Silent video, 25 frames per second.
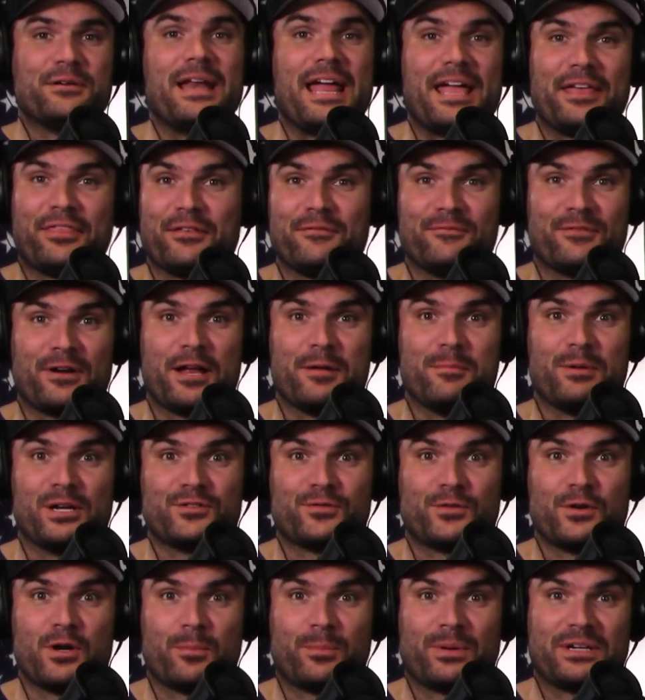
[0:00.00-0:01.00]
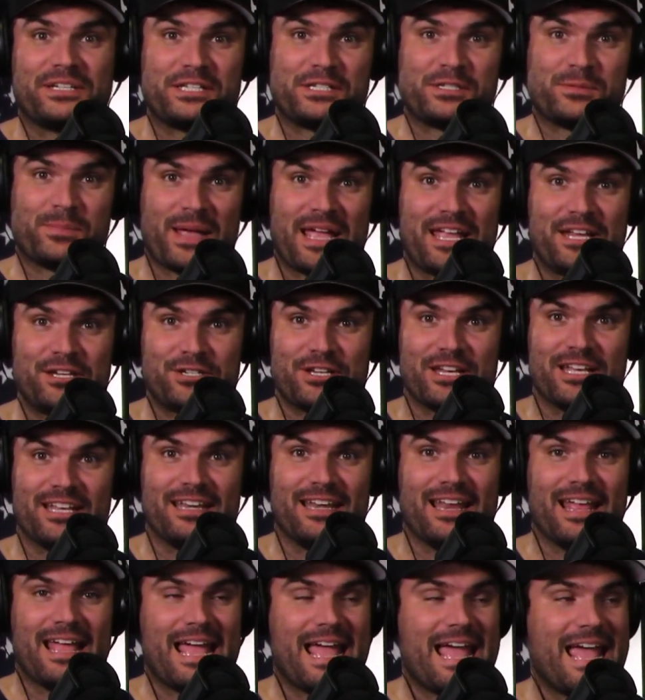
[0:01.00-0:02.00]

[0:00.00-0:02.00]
Nathan, very much for your participation